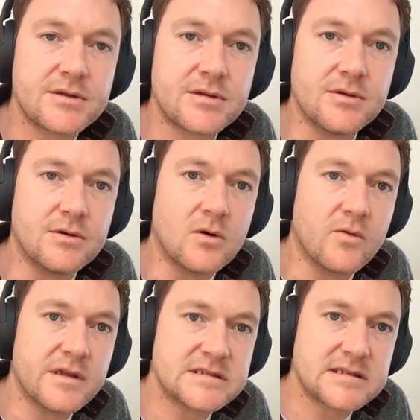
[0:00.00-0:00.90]
to
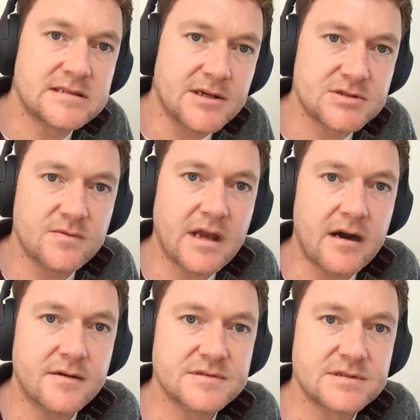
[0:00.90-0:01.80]
all this discussion of
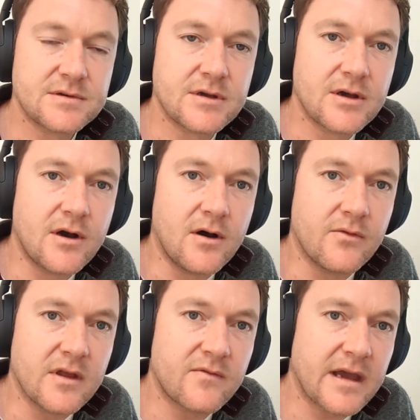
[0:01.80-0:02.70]
tariffs
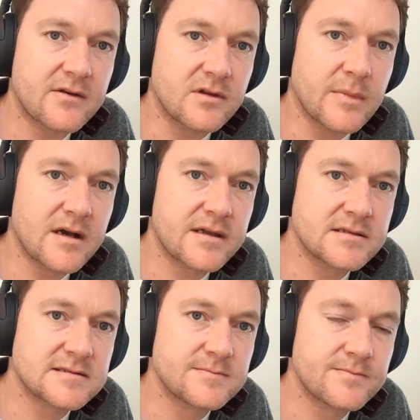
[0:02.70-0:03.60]
on the effect on the
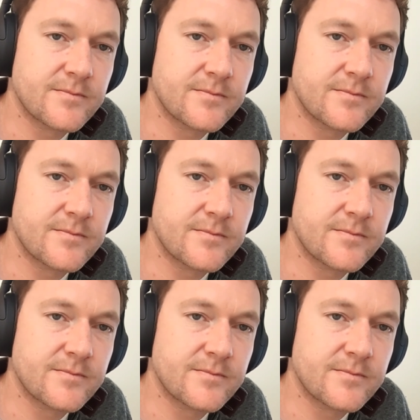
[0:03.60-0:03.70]
markets.